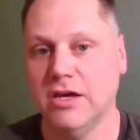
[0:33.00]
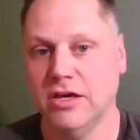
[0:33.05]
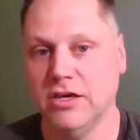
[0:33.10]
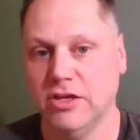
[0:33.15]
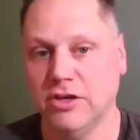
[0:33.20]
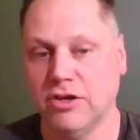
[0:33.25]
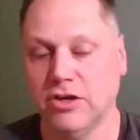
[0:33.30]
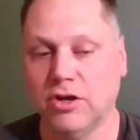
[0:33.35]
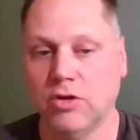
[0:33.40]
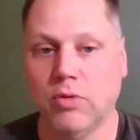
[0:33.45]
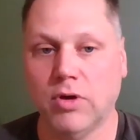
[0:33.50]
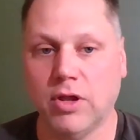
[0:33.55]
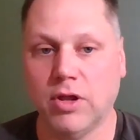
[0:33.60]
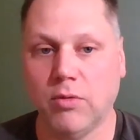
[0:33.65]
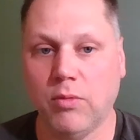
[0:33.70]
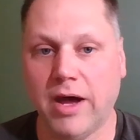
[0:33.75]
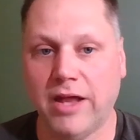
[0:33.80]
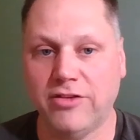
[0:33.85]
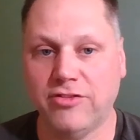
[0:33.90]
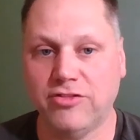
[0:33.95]
you're going to want to
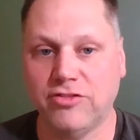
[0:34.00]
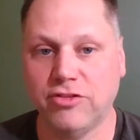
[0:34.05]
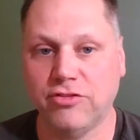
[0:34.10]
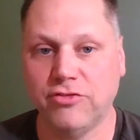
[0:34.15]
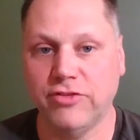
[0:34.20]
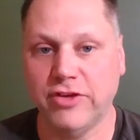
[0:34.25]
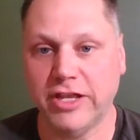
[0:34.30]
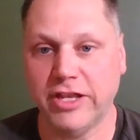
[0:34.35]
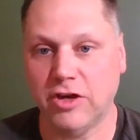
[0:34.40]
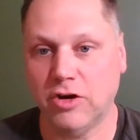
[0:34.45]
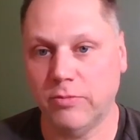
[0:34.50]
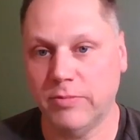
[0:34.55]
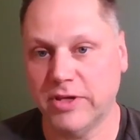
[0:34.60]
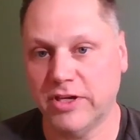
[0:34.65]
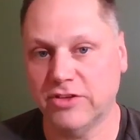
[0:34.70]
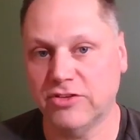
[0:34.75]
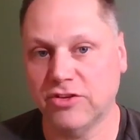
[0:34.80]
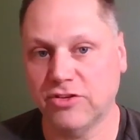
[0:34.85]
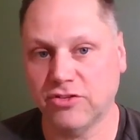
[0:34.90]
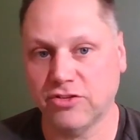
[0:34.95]
watch this video
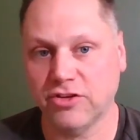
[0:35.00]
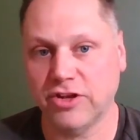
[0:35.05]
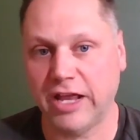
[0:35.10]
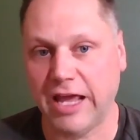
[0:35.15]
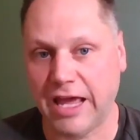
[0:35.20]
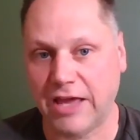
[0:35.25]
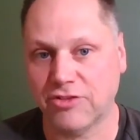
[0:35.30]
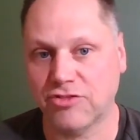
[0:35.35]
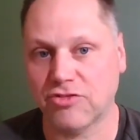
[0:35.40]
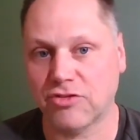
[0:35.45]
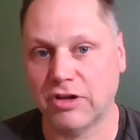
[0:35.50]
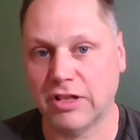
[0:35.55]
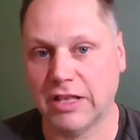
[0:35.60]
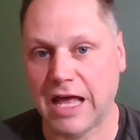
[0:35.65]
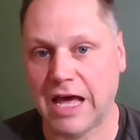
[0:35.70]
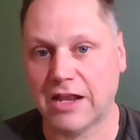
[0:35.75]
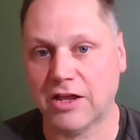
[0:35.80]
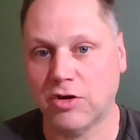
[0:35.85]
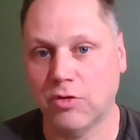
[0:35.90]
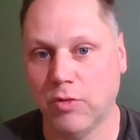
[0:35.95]
because it's going to answer a
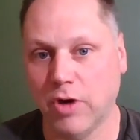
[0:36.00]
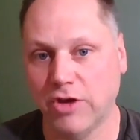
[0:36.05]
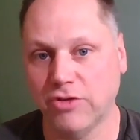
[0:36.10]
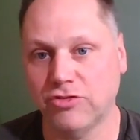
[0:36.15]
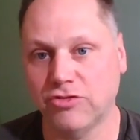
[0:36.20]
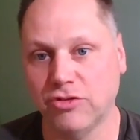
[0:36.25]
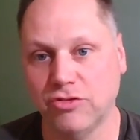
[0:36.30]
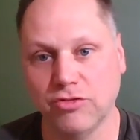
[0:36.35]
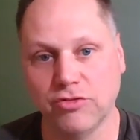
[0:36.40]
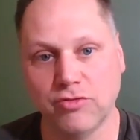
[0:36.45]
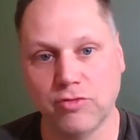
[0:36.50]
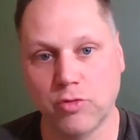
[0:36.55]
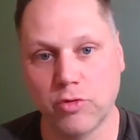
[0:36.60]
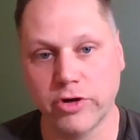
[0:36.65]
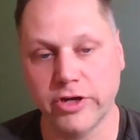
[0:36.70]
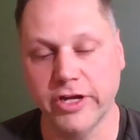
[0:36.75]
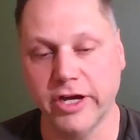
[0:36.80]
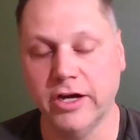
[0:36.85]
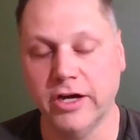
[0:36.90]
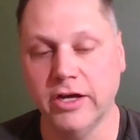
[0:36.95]
lot of questions for
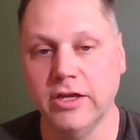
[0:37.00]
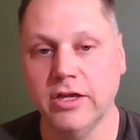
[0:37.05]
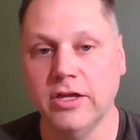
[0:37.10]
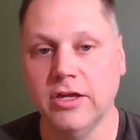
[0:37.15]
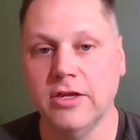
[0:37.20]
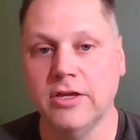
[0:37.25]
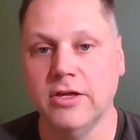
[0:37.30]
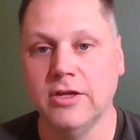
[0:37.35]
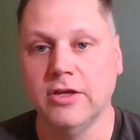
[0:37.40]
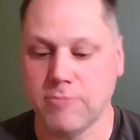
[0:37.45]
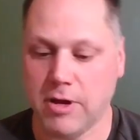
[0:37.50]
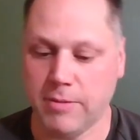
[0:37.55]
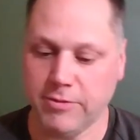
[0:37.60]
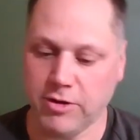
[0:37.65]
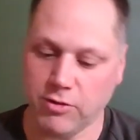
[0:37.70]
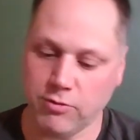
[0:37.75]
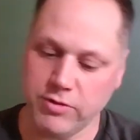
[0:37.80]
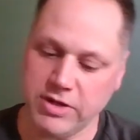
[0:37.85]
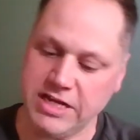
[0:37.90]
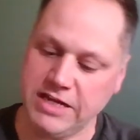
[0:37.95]
you. I'm going
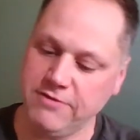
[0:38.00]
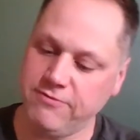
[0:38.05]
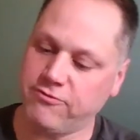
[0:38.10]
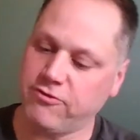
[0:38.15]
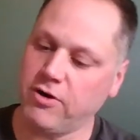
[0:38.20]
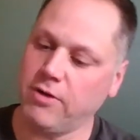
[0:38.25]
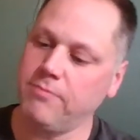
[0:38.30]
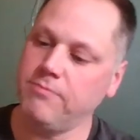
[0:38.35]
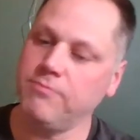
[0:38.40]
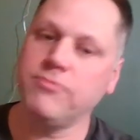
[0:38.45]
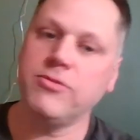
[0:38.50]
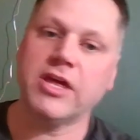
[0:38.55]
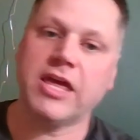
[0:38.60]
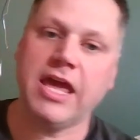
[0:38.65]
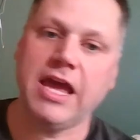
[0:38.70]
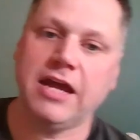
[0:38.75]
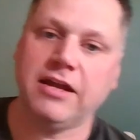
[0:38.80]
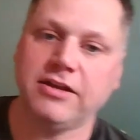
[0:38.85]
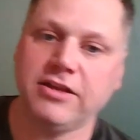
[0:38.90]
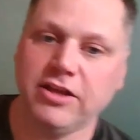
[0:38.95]
to read from the
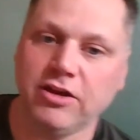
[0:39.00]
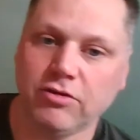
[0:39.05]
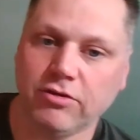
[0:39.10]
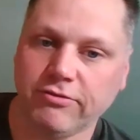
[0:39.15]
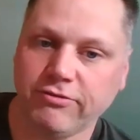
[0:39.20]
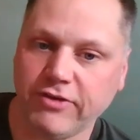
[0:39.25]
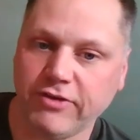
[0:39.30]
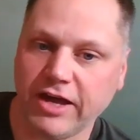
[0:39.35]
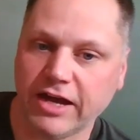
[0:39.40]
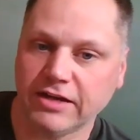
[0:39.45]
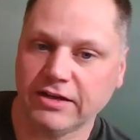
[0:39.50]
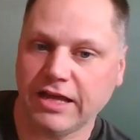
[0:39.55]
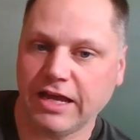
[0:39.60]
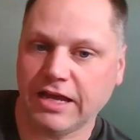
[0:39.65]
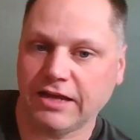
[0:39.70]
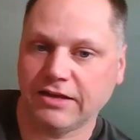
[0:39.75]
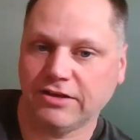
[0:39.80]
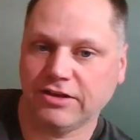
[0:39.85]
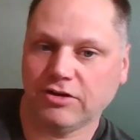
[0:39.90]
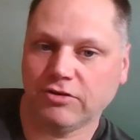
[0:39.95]
Cantillon Effect,
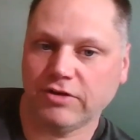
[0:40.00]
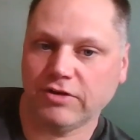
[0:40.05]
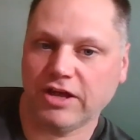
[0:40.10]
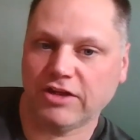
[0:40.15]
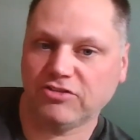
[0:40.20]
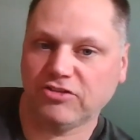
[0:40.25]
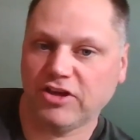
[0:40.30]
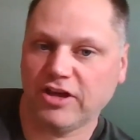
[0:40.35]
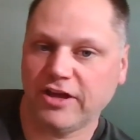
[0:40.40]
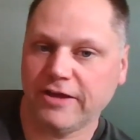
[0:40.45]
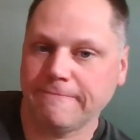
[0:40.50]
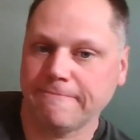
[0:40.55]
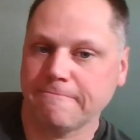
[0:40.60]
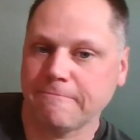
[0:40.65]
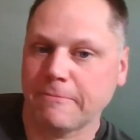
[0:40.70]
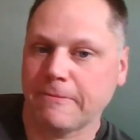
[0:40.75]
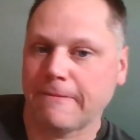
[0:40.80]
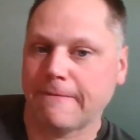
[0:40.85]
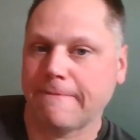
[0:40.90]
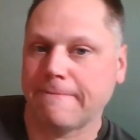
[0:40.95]
Cantillon essay.
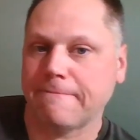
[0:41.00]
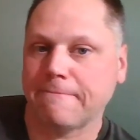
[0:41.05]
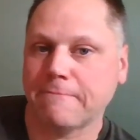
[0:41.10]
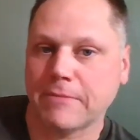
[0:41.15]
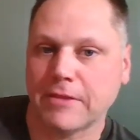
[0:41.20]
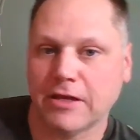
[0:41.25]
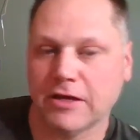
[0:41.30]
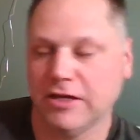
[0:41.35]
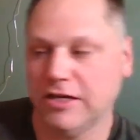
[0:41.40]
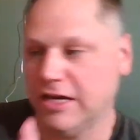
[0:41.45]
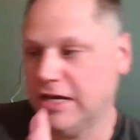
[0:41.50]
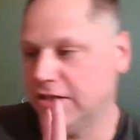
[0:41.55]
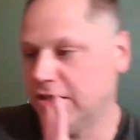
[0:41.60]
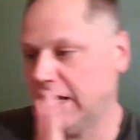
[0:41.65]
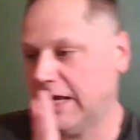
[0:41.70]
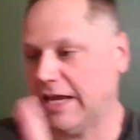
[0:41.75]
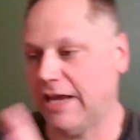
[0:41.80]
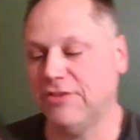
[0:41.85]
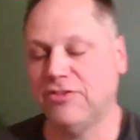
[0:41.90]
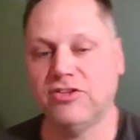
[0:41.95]
Again,
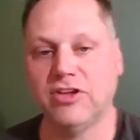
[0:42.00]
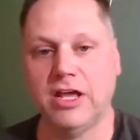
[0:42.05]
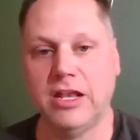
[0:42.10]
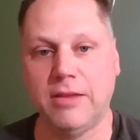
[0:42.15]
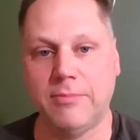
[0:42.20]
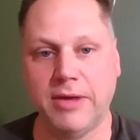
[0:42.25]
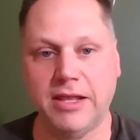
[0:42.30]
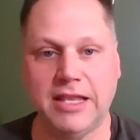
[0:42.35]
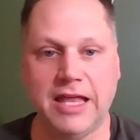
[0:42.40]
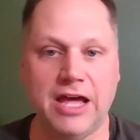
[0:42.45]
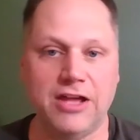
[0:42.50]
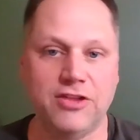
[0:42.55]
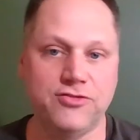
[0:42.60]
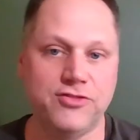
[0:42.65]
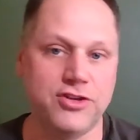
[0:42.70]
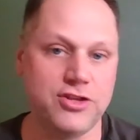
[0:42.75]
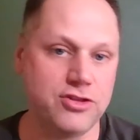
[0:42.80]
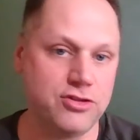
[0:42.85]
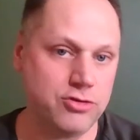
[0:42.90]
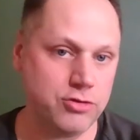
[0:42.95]
like I said in my last
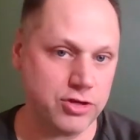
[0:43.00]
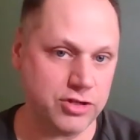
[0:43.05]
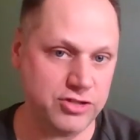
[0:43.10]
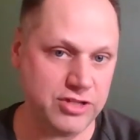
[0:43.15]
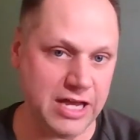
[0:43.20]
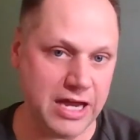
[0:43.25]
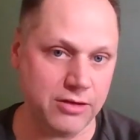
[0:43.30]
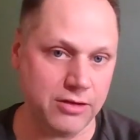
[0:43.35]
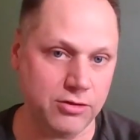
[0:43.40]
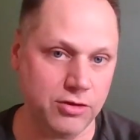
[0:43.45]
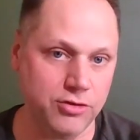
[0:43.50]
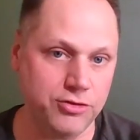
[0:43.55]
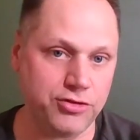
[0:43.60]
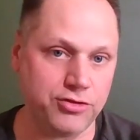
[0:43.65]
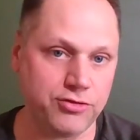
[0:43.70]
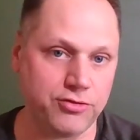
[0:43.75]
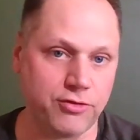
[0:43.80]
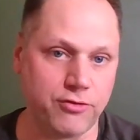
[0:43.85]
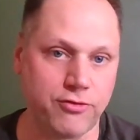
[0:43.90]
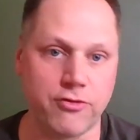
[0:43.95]
video, you can download this
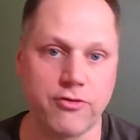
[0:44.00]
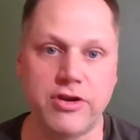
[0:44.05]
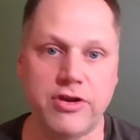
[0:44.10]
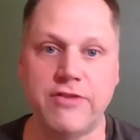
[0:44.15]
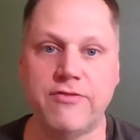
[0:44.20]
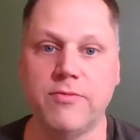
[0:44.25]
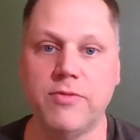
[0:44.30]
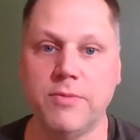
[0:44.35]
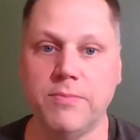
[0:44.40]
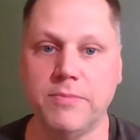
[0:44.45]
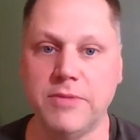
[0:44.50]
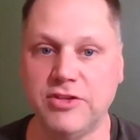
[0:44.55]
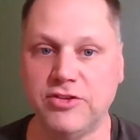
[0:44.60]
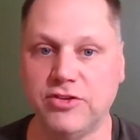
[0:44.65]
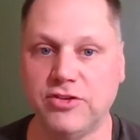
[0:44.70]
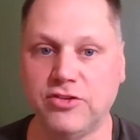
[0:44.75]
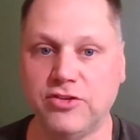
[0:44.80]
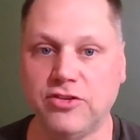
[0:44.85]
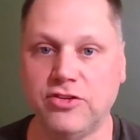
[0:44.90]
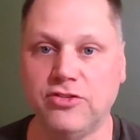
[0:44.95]
for free from the
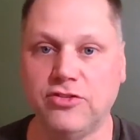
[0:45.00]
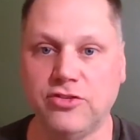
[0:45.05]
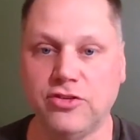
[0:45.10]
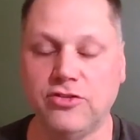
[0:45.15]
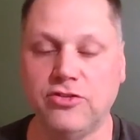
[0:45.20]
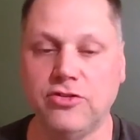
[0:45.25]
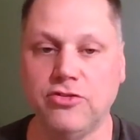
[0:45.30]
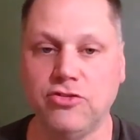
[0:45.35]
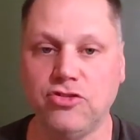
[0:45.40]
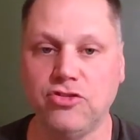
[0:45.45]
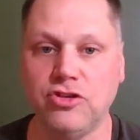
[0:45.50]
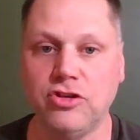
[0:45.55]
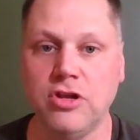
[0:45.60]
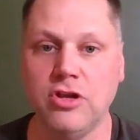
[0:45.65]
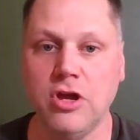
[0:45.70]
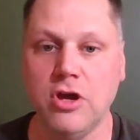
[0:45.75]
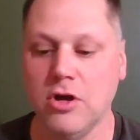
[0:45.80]
Mises Institution,